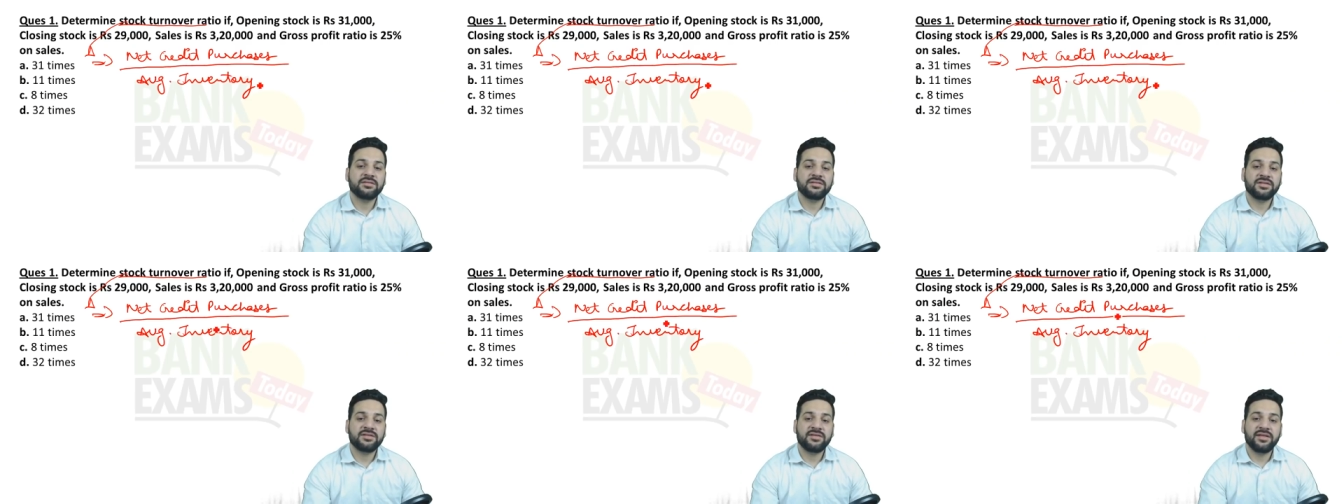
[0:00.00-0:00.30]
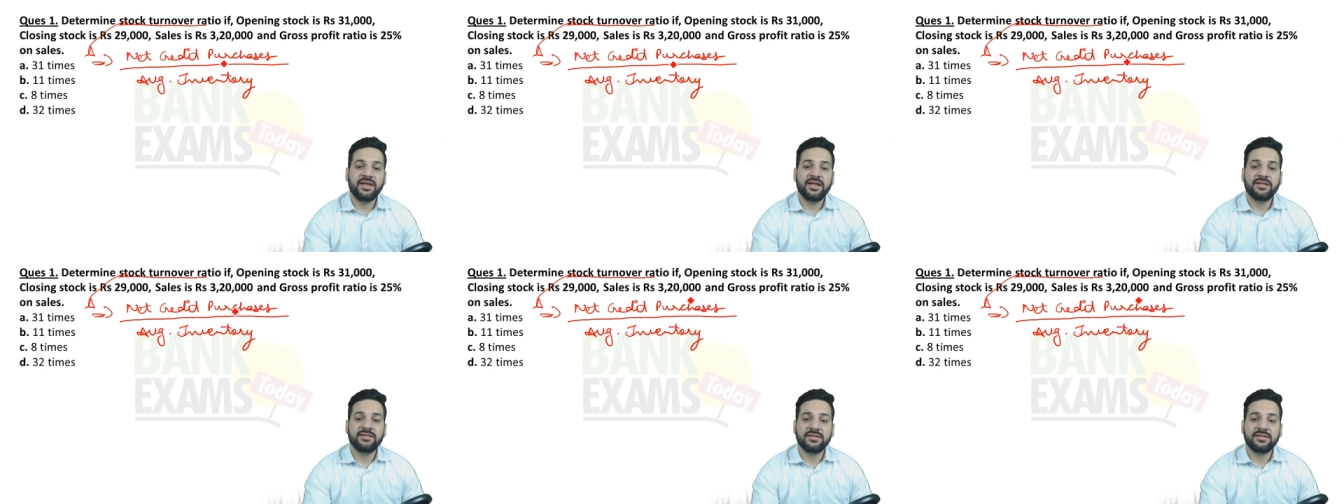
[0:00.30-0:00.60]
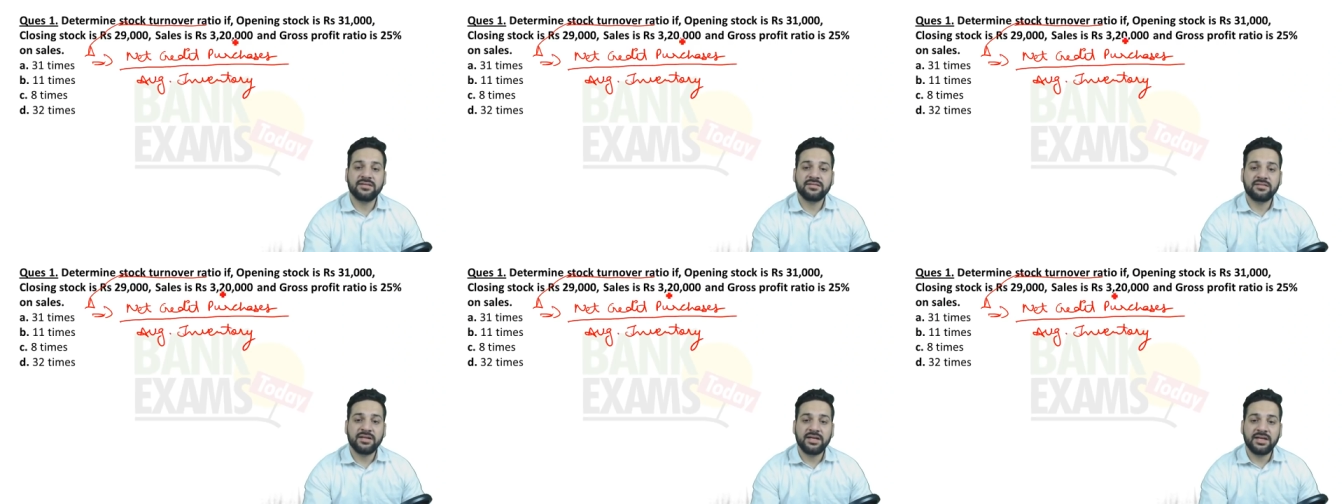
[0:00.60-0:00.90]
sales
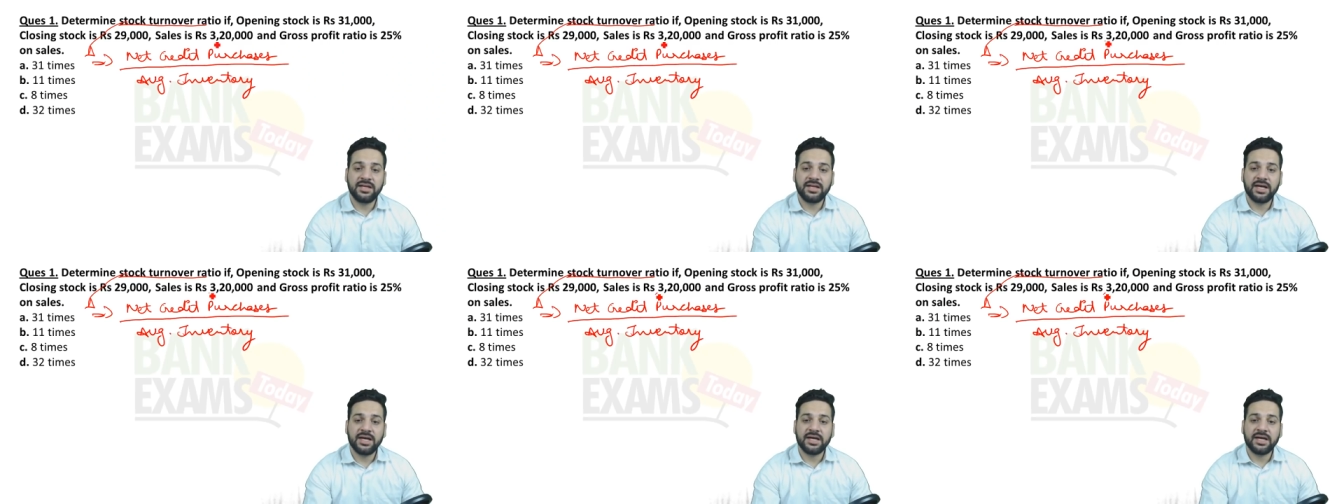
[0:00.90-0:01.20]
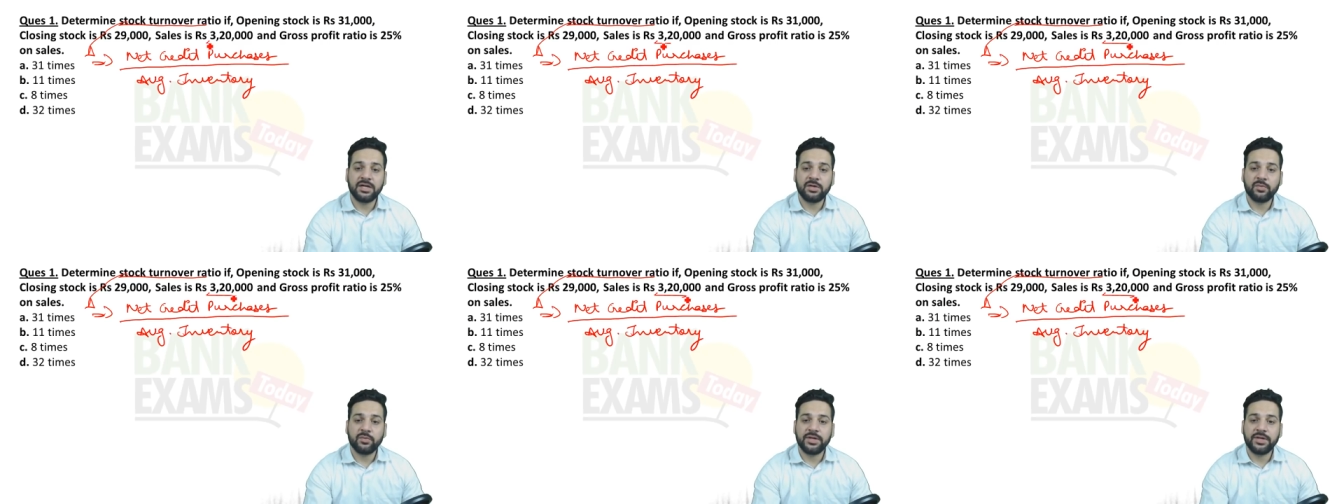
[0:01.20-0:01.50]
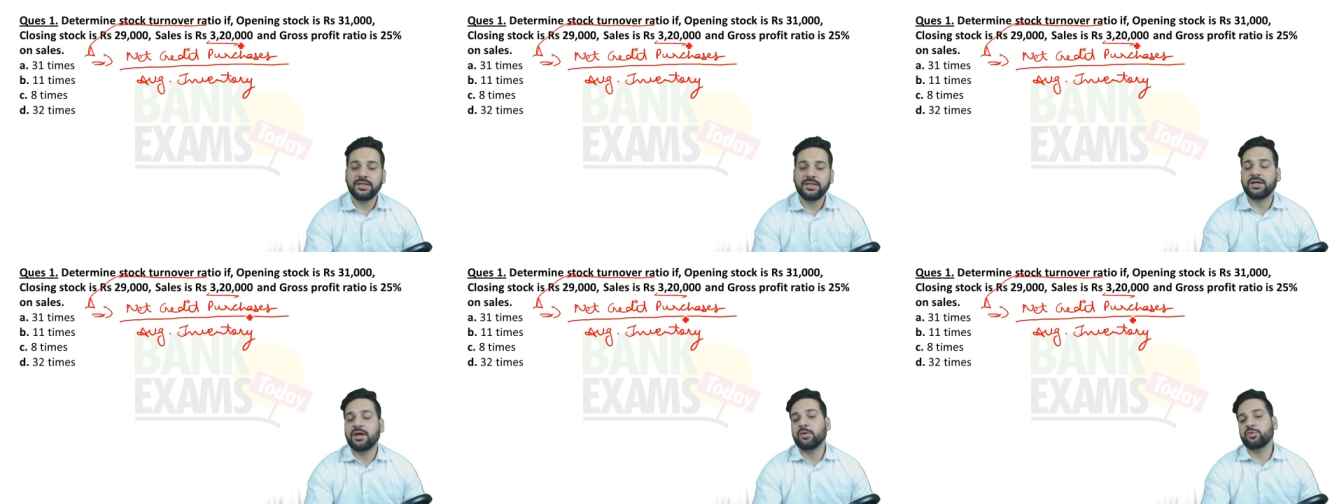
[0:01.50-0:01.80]
is 3 lakh and
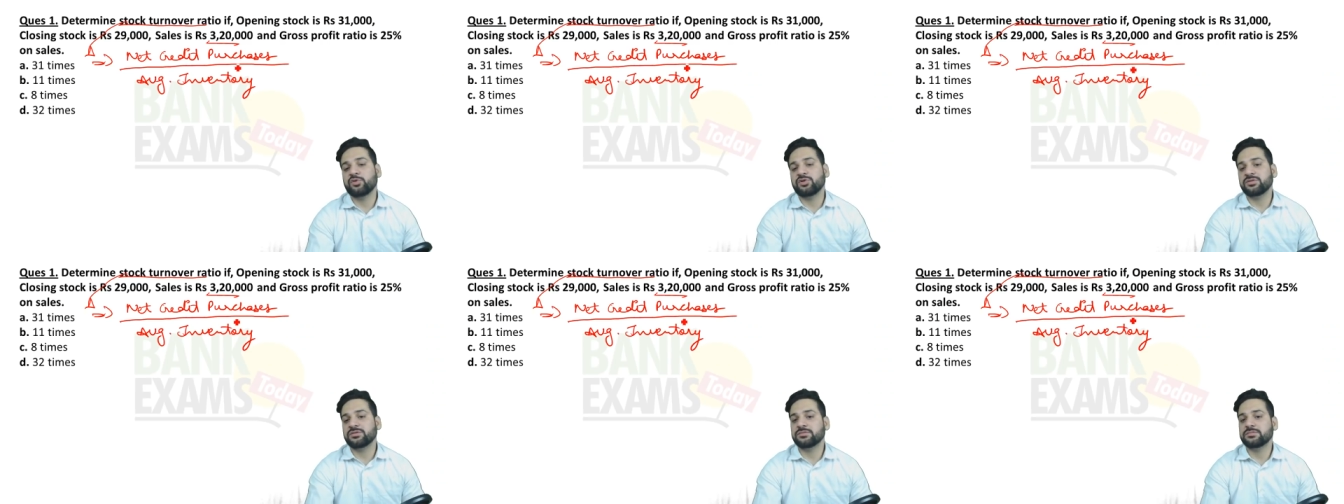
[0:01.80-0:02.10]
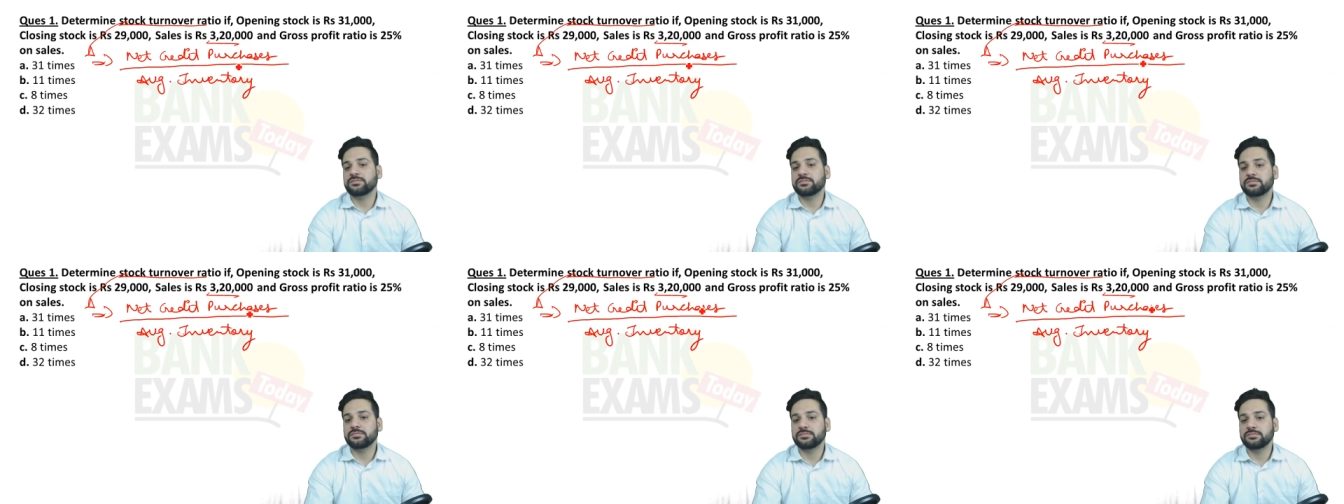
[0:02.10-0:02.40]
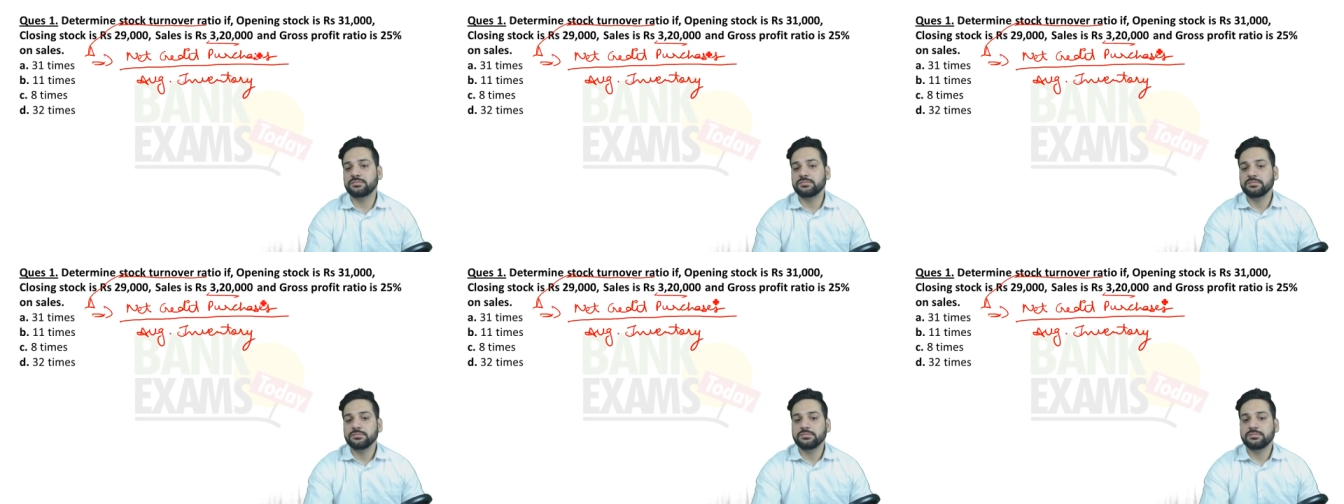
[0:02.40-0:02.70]
20000
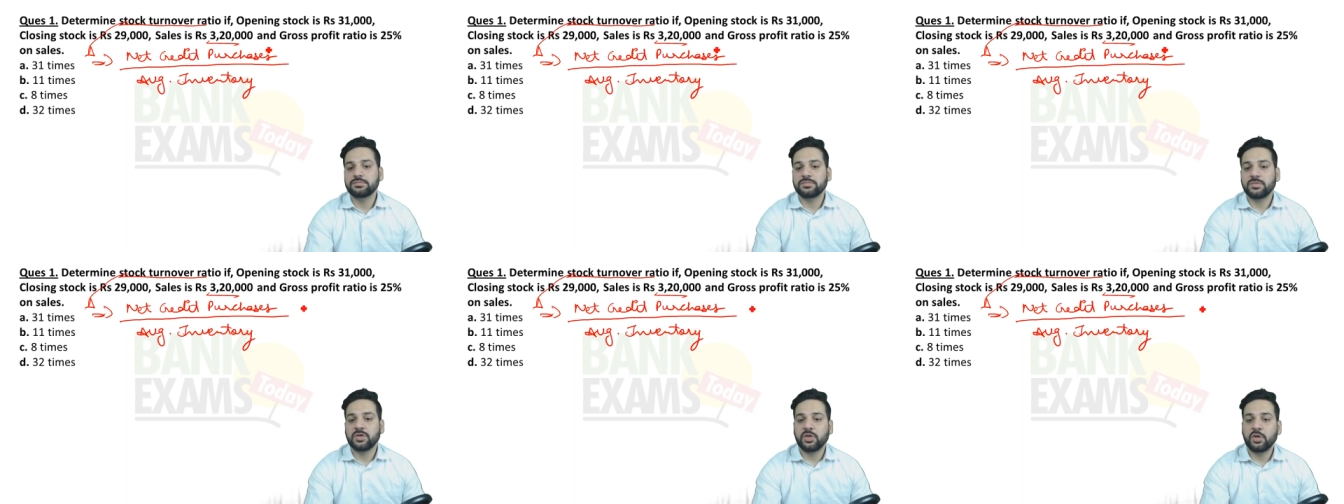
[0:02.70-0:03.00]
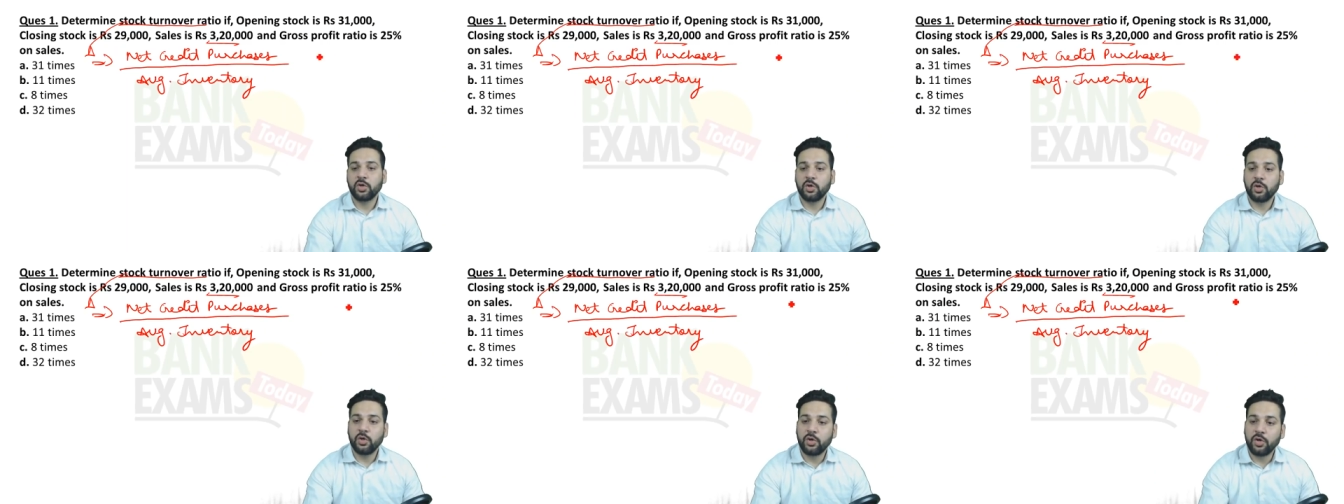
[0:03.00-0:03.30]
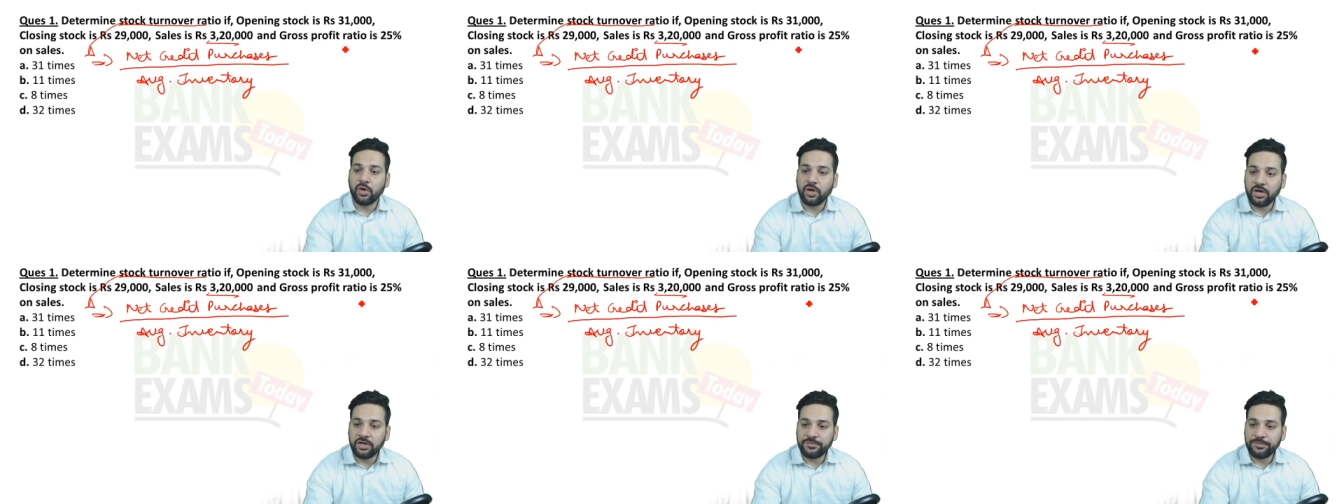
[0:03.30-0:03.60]

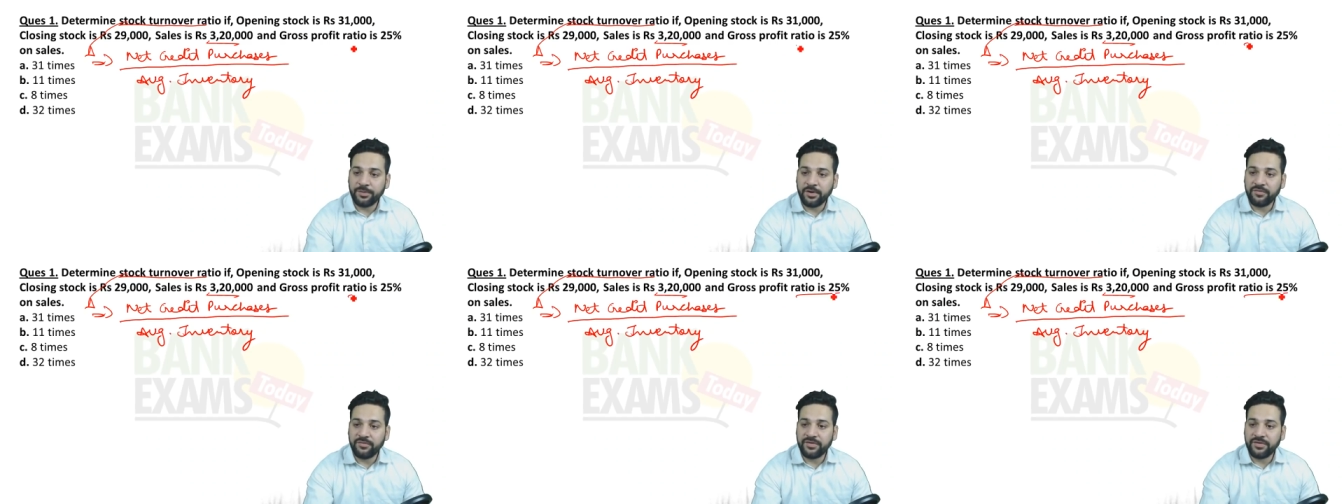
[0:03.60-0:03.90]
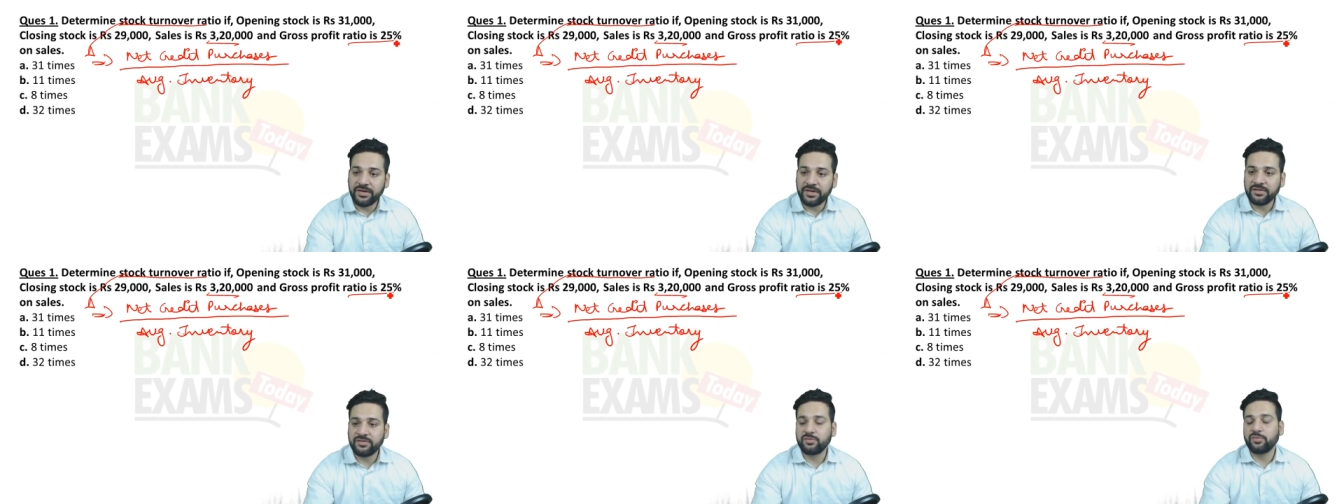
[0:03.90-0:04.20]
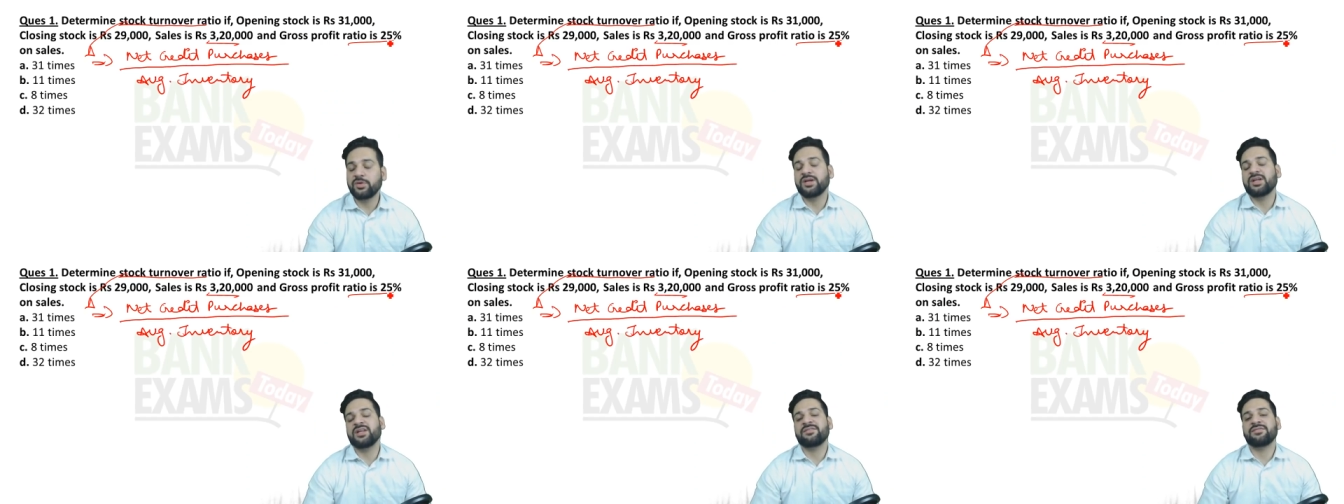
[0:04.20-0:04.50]
gross profit is
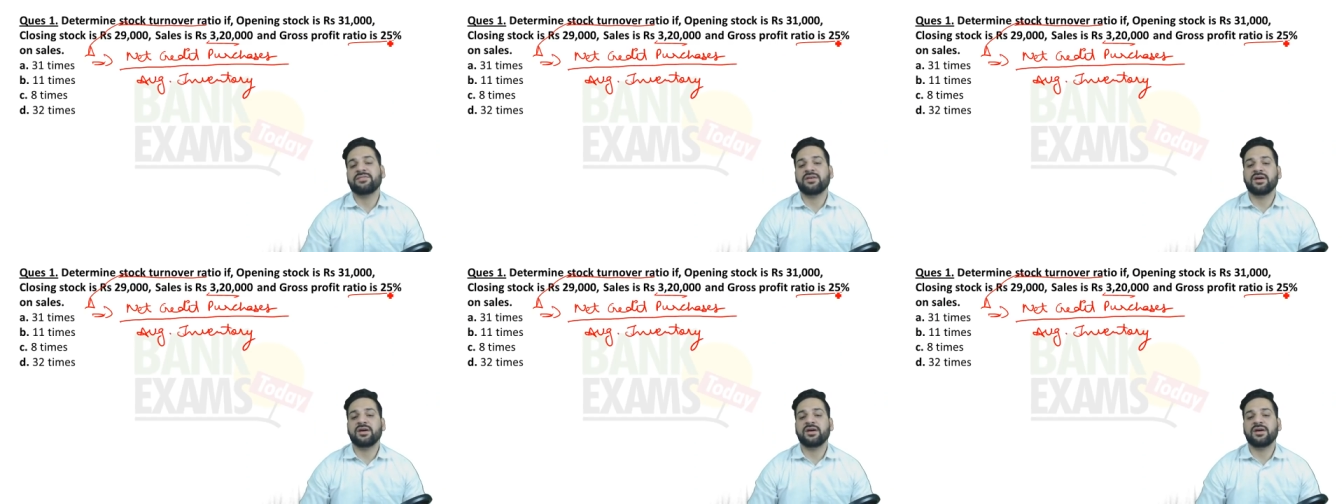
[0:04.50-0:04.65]
20